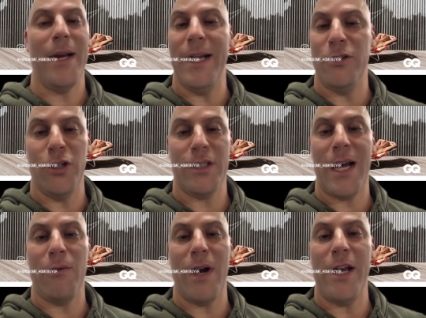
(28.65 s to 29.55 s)
It's just
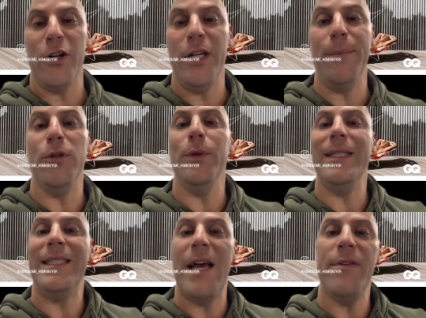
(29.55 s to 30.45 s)
not right. You need between
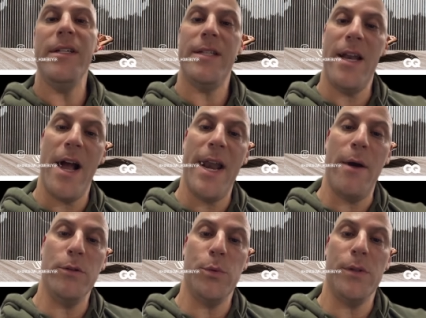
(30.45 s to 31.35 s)
seven to nine
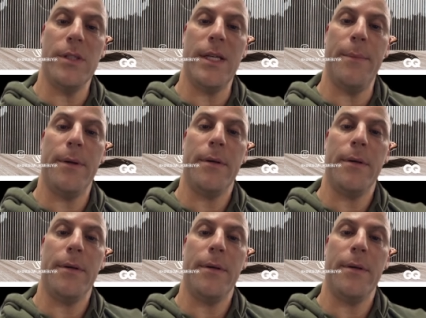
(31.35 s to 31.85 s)
hours worth of sleep.